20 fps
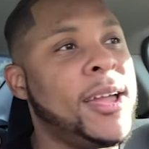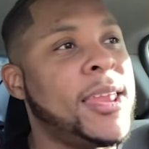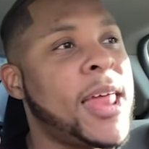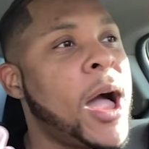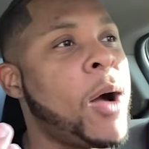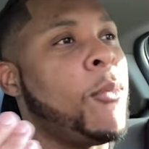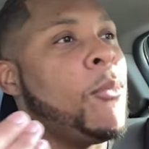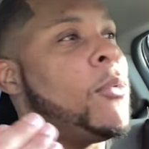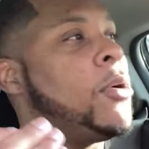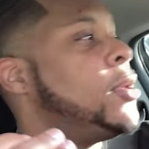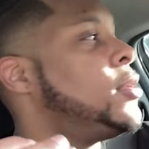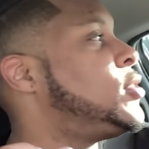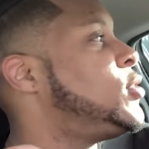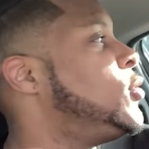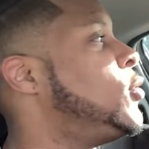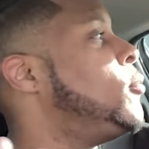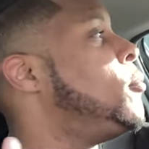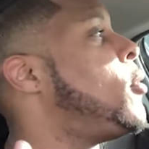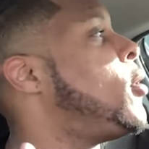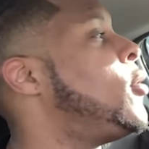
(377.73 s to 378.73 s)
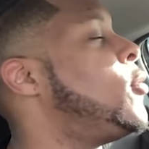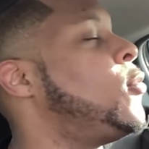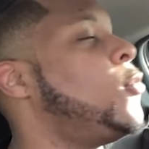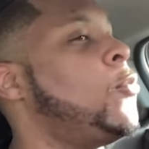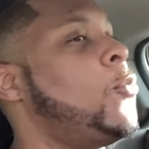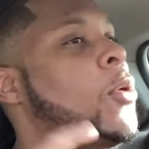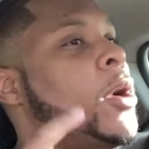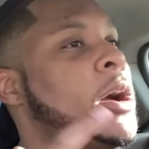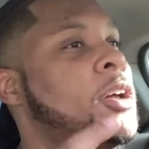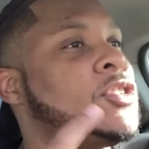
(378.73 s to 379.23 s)
And I want to
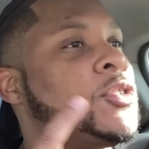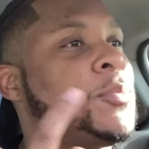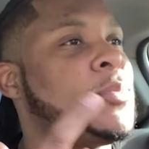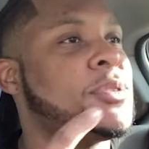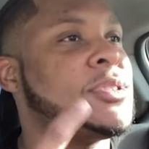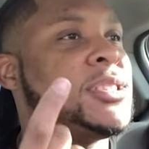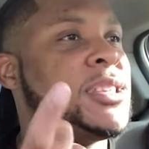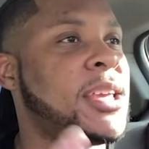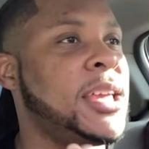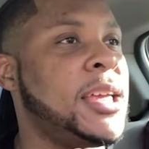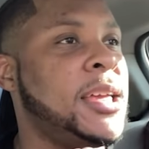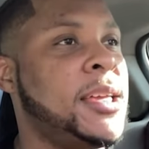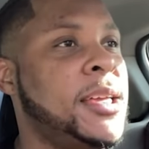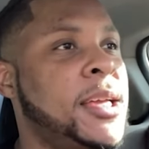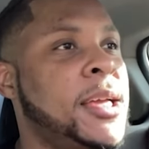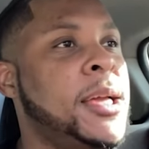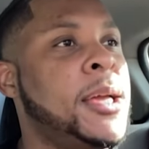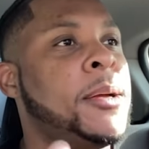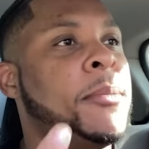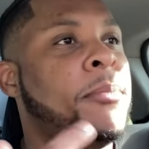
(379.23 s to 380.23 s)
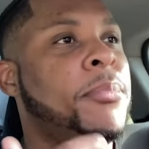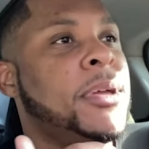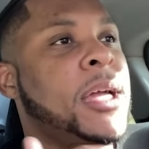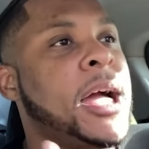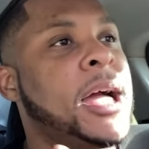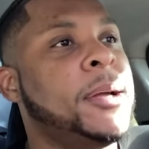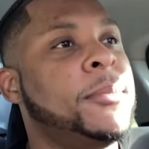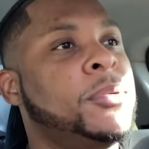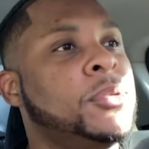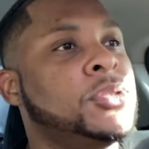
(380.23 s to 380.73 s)
100% be
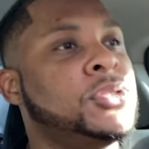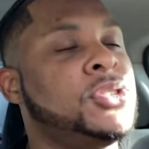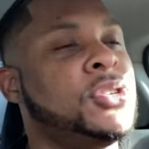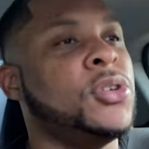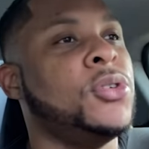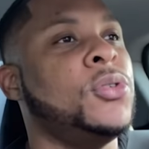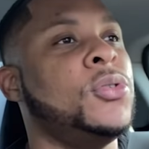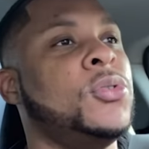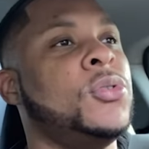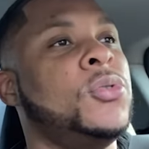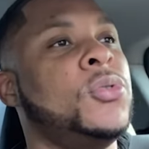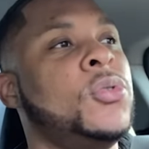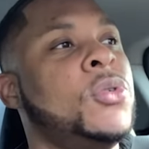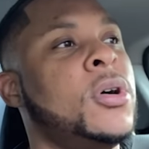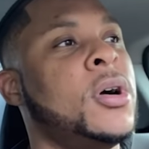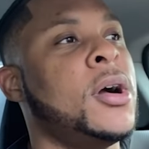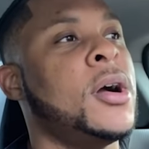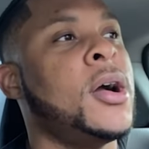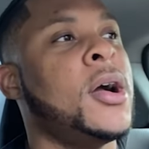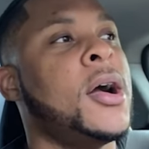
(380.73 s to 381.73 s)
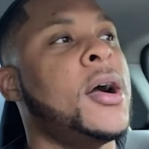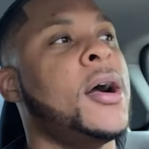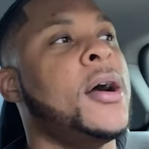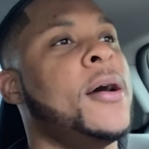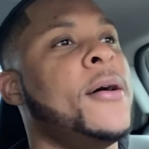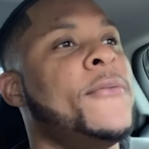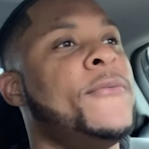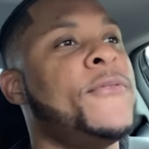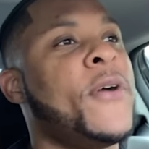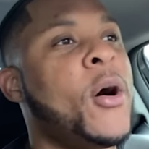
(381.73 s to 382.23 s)
able to
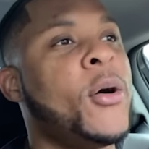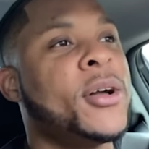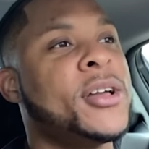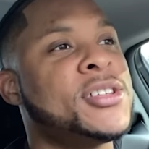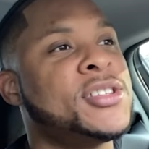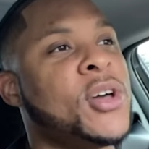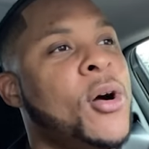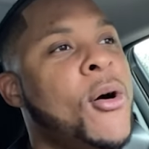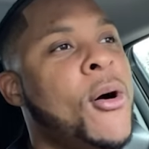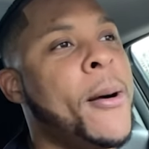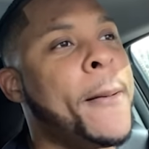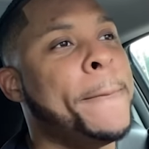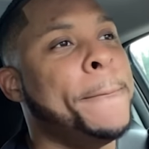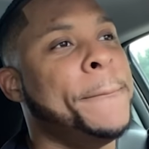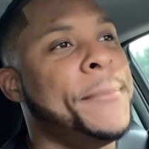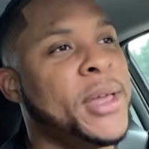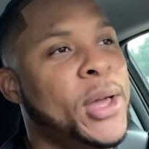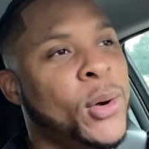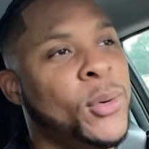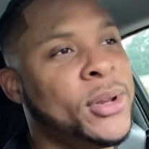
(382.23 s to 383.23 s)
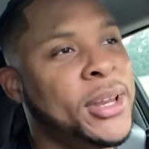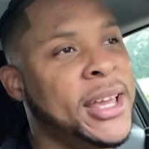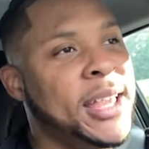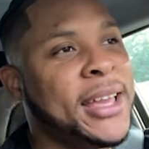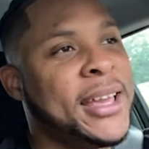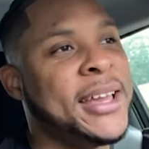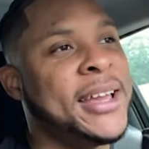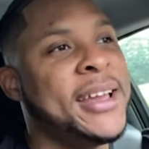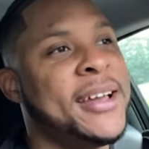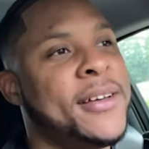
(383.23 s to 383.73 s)
focus on
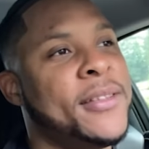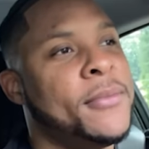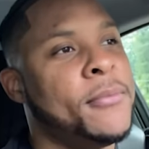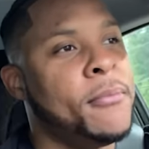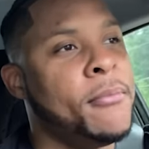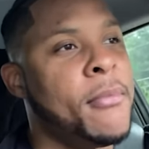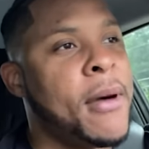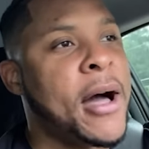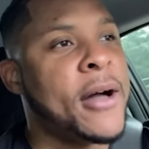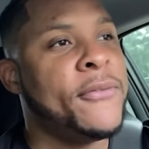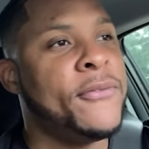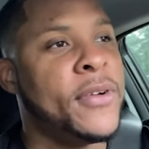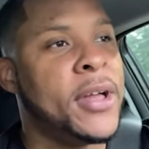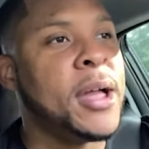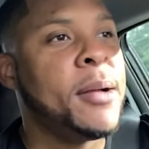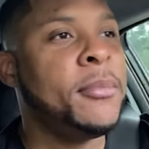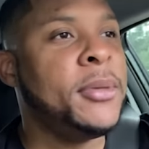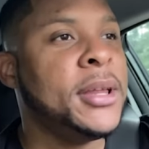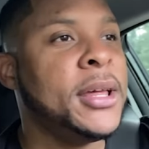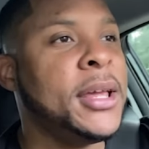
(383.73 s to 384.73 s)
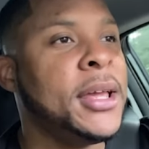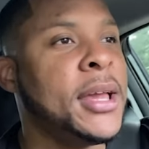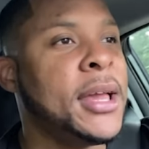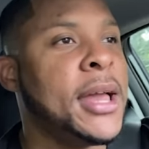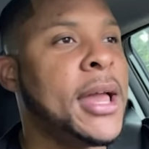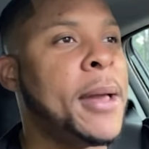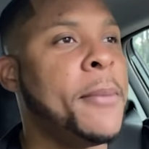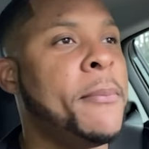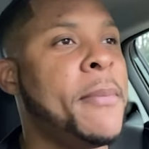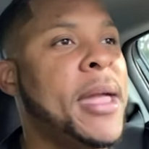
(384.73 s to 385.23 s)
building my family
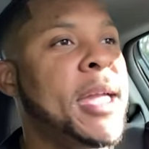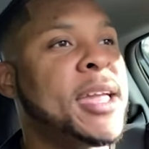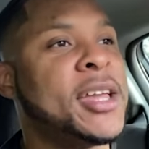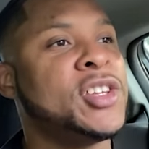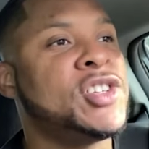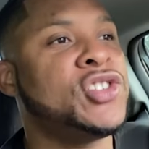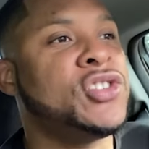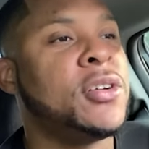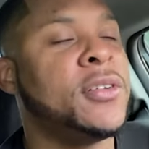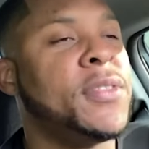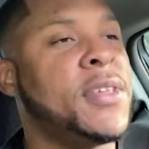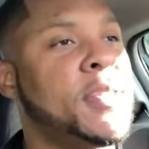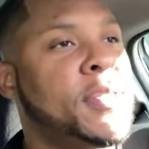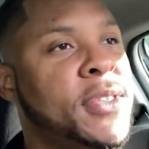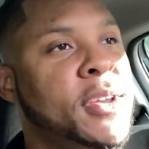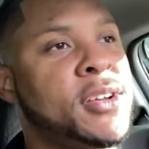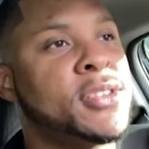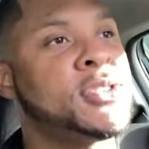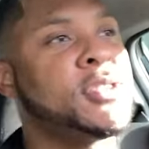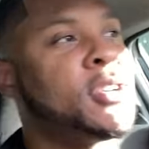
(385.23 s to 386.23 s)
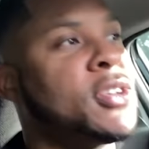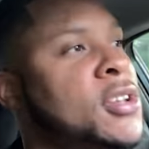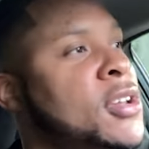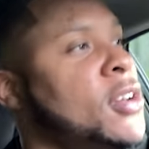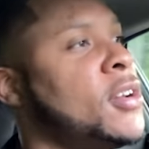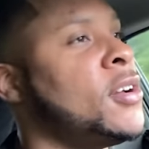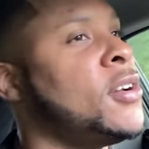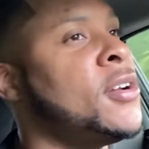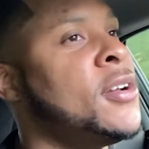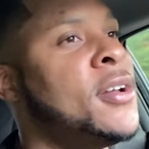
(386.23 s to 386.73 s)
and making sure that they're
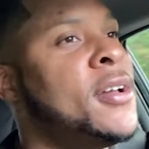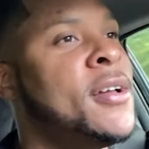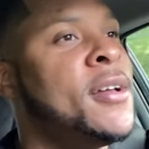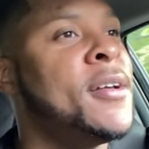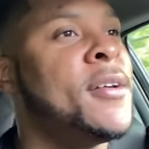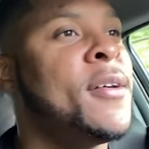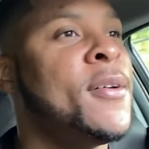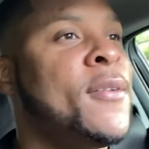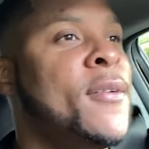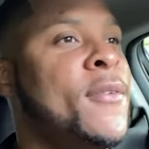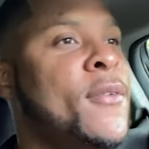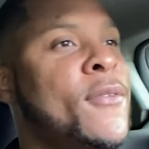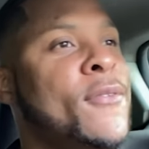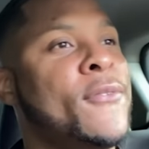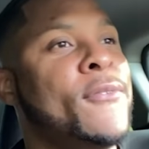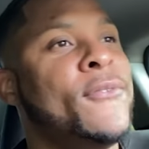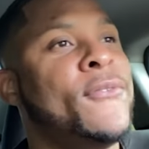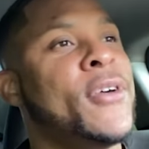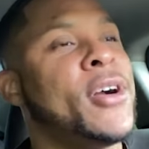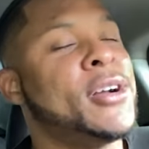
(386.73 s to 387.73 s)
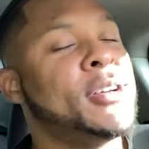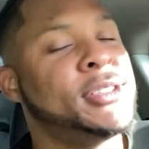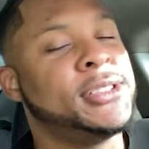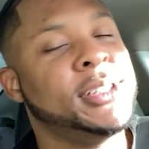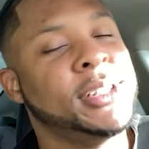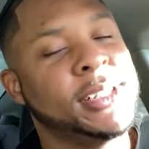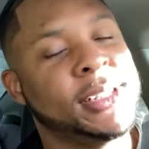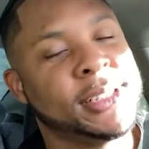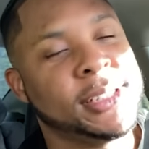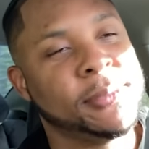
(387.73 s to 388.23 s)
secure
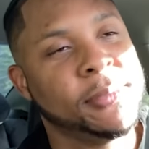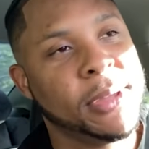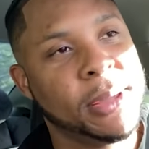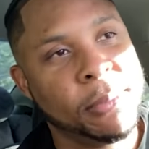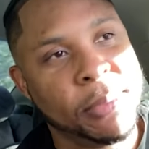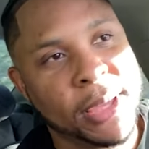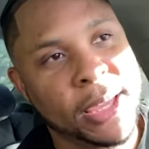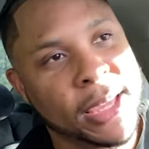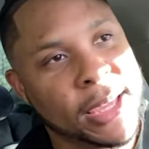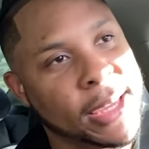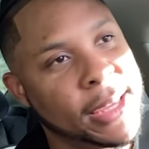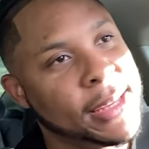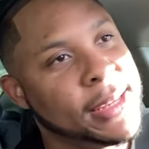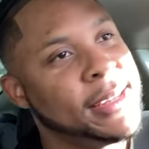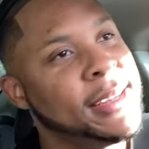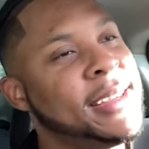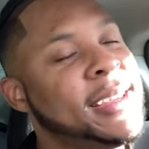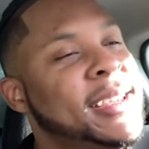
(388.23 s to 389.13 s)
versus me being